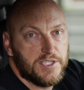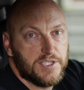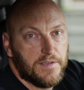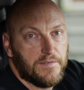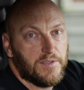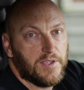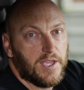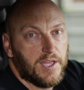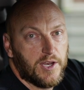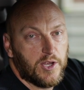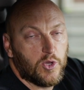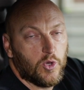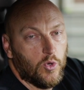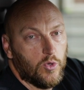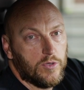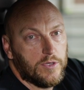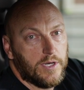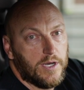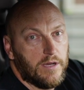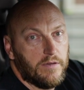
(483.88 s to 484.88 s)
if you can get it
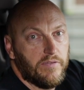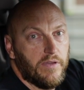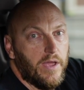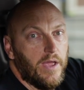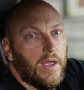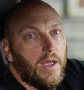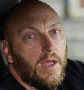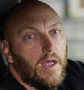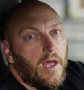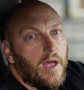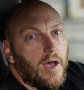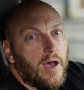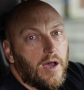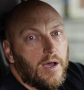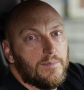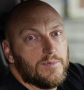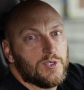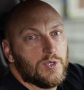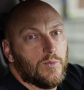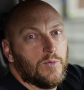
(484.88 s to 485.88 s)
cold enough.
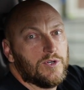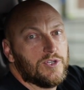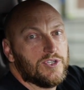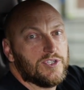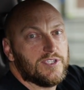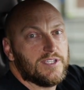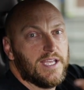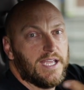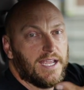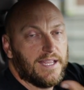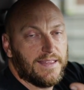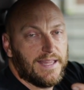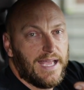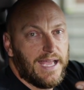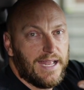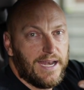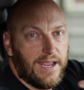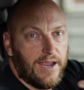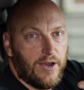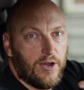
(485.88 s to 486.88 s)
So we're just taking
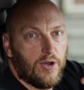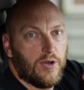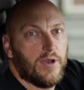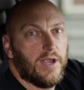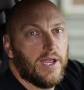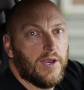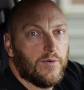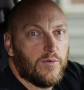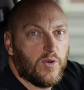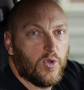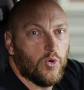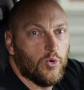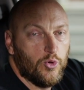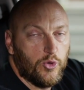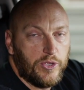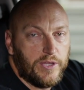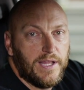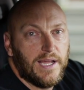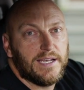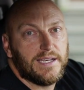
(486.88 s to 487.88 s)
that air and
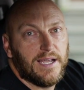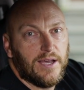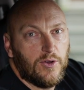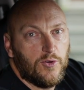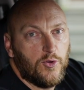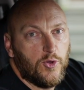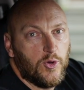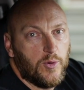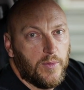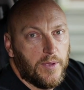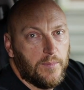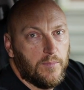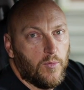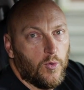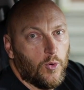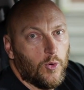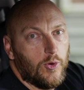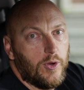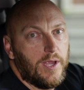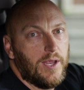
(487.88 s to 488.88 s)
cooling that down a little bit
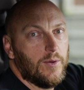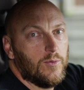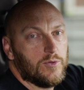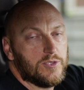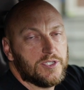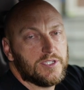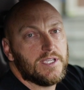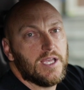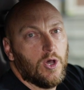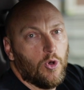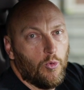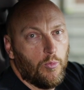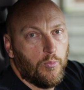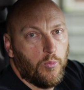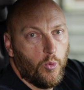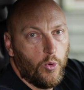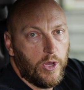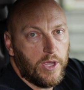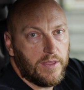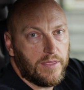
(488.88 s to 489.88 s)
more, and it will just help
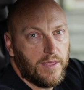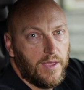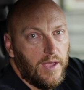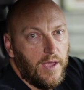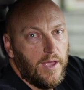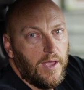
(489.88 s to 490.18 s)
with